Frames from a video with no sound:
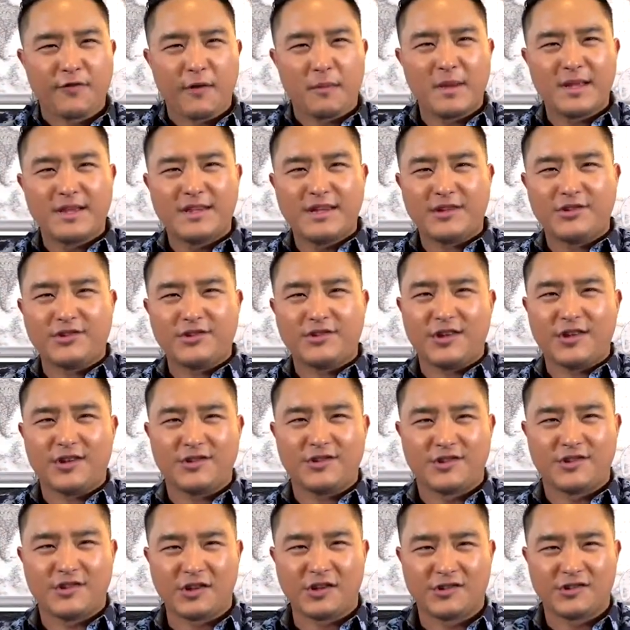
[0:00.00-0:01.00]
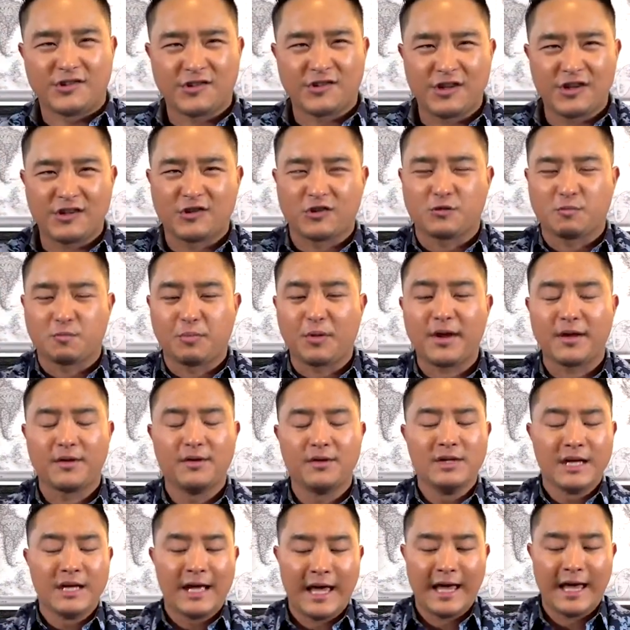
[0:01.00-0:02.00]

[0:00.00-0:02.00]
from a distance to spring.